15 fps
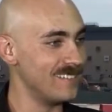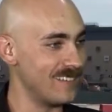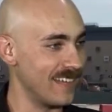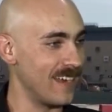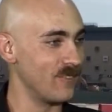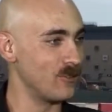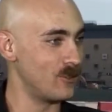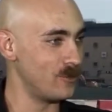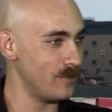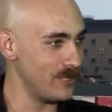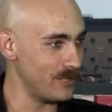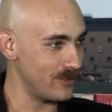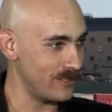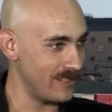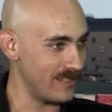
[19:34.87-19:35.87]
Like everyone would be
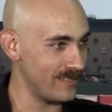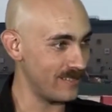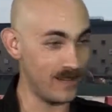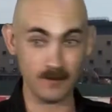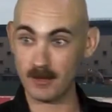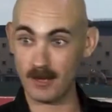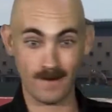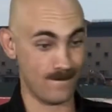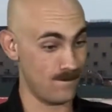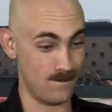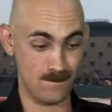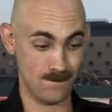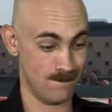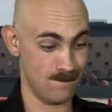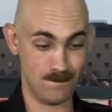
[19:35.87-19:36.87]
doing it, and then I'd be
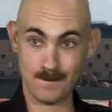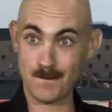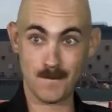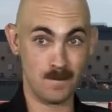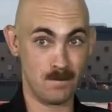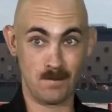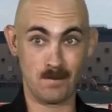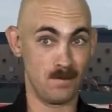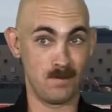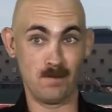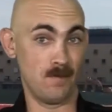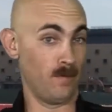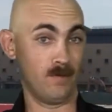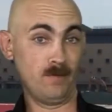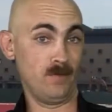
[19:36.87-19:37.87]
like,
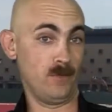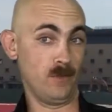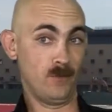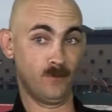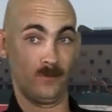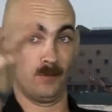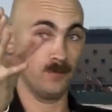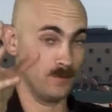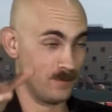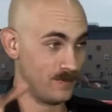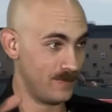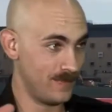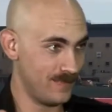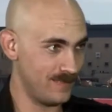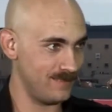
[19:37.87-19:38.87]

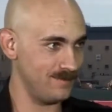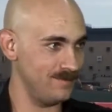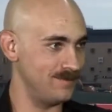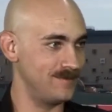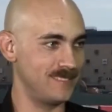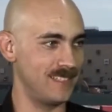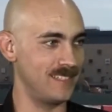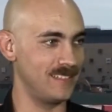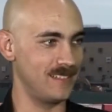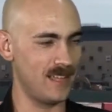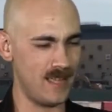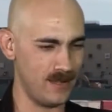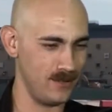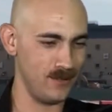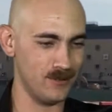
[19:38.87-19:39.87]
and then,
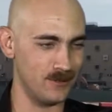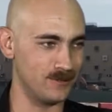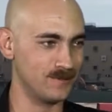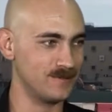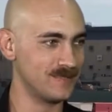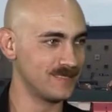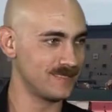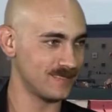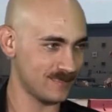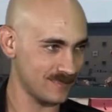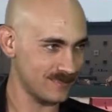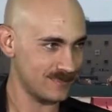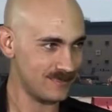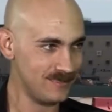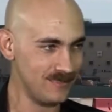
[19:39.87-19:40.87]
hey, you,
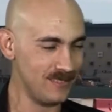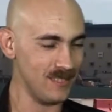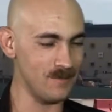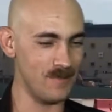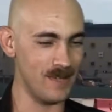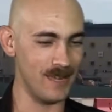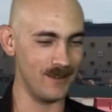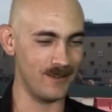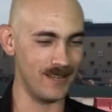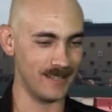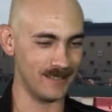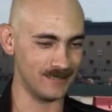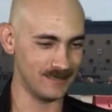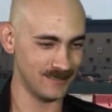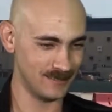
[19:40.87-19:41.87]
paddy wagon.